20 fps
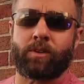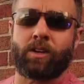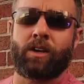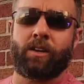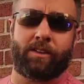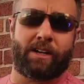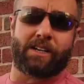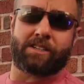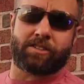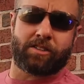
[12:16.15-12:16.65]

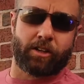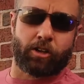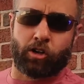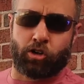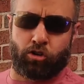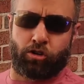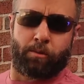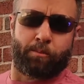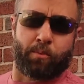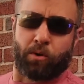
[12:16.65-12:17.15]
And that's the
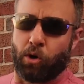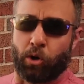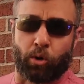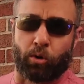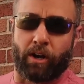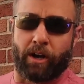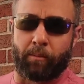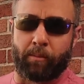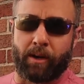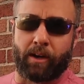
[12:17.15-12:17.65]
current
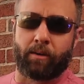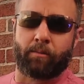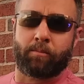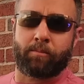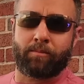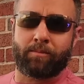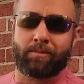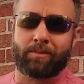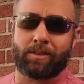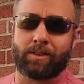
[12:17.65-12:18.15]
programming.
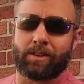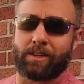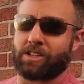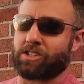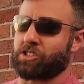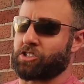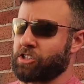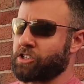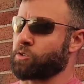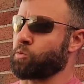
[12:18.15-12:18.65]

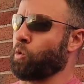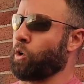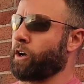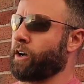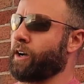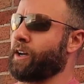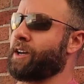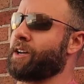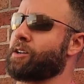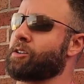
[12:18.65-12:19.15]
That's just what
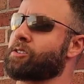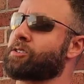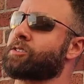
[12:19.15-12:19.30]
it is.